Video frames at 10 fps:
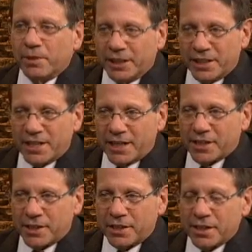in
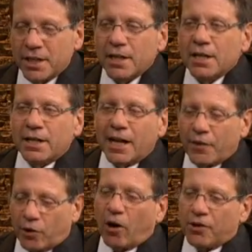Texas. Now,
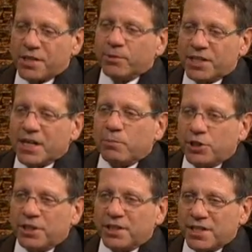there are some
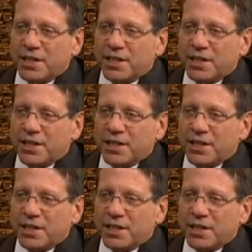exceptions.